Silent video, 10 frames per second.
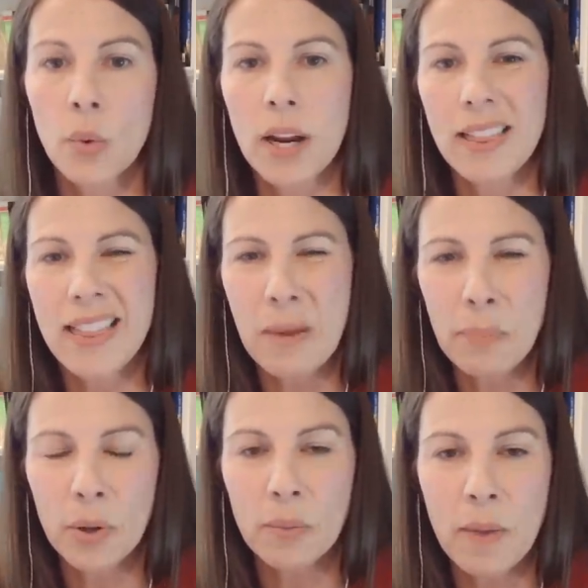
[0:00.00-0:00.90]
right, that
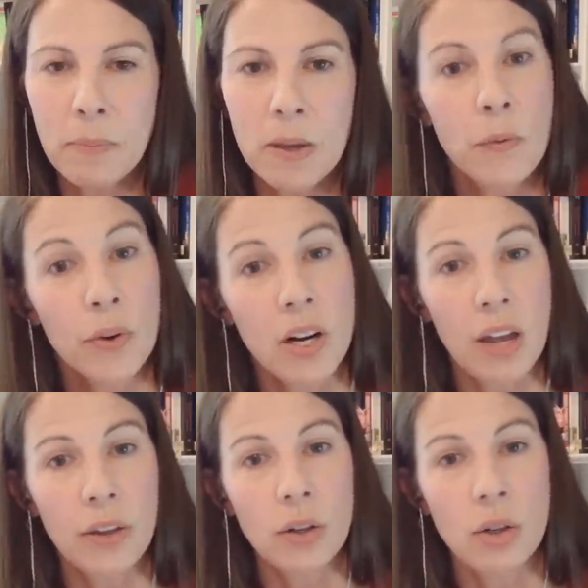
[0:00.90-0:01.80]
book might be for
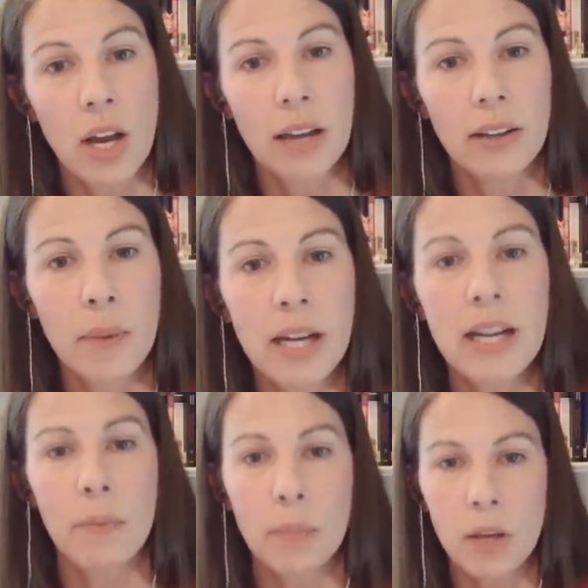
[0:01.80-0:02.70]
another child. It might
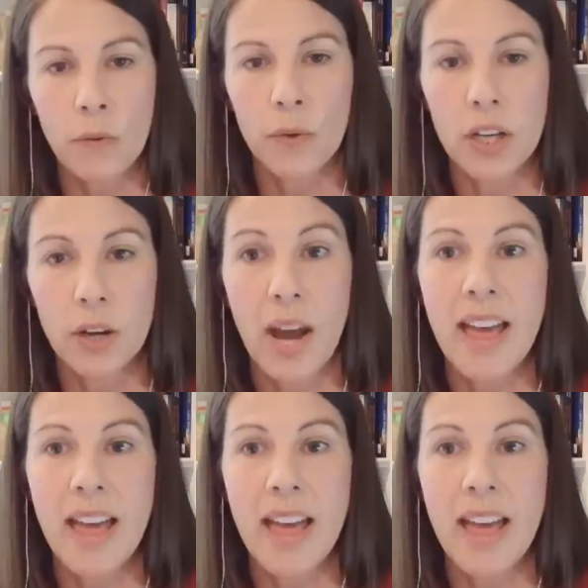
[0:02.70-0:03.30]
not be for you.